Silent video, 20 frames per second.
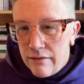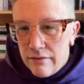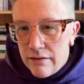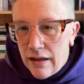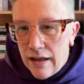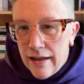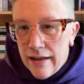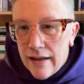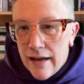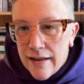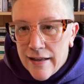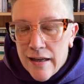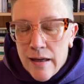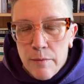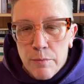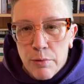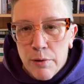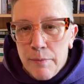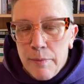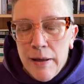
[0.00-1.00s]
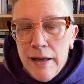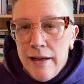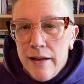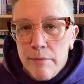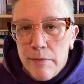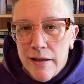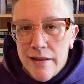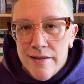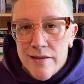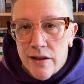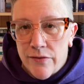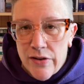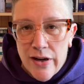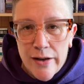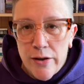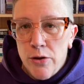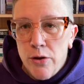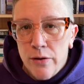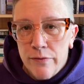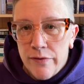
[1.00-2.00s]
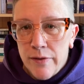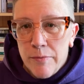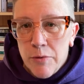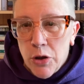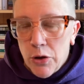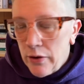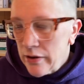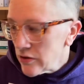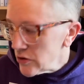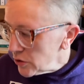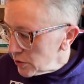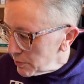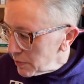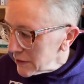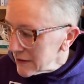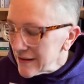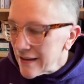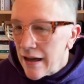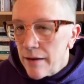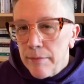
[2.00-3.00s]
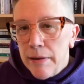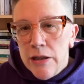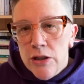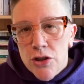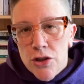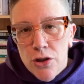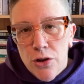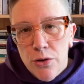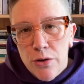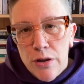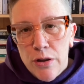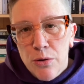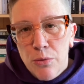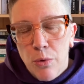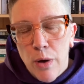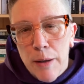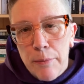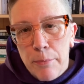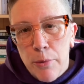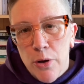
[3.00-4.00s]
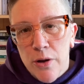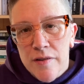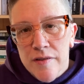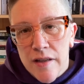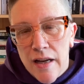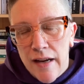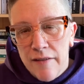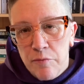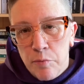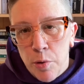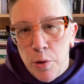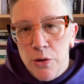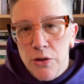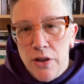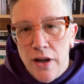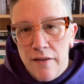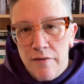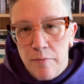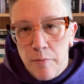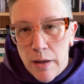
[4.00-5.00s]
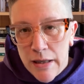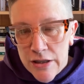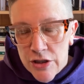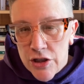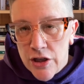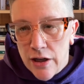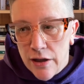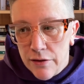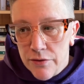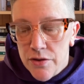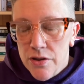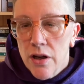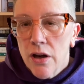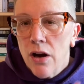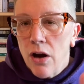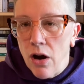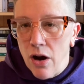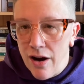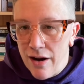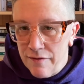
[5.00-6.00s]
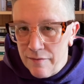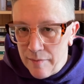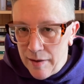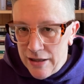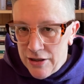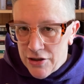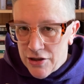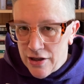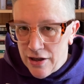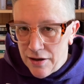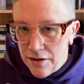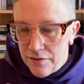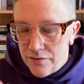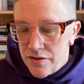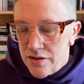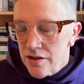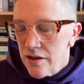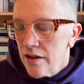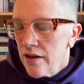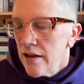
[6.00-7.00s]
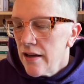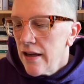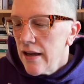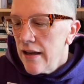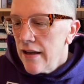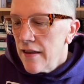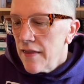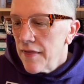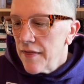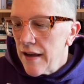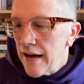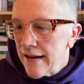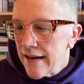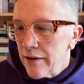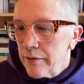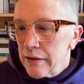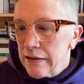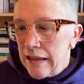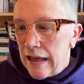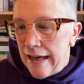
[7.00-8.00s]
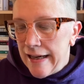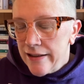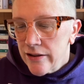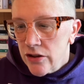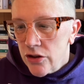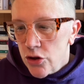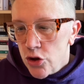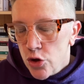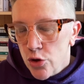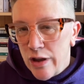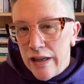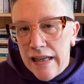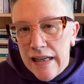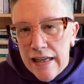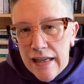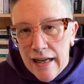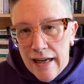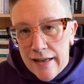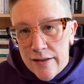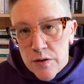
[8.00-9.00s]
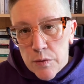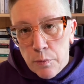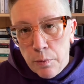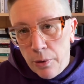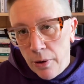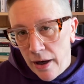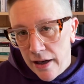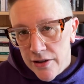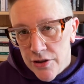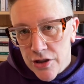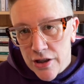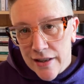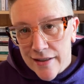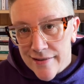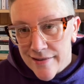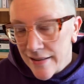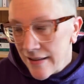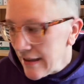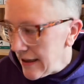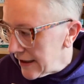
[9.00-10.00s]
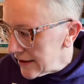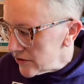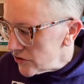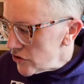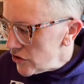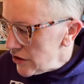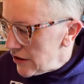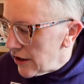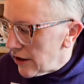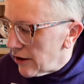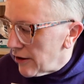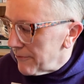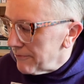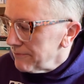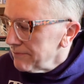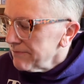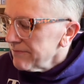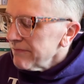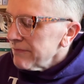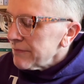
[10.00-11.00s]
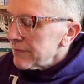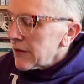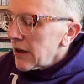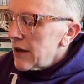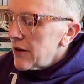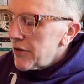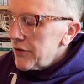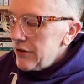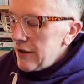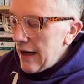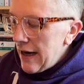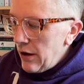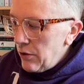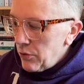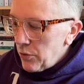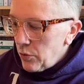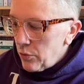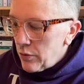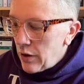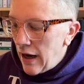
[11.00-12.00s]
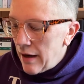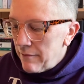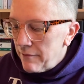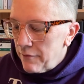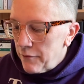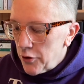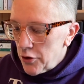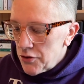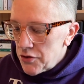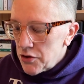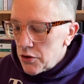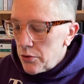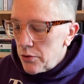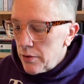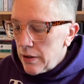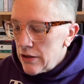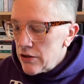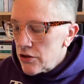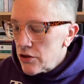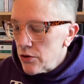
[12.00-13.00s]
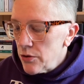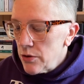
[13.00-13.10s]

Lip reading: I keep repeating myself. I don't know if I'm going to, but let me show you what books I've pulled off my shelves, that I would like to treat as projects next year. Now, I'm first going to show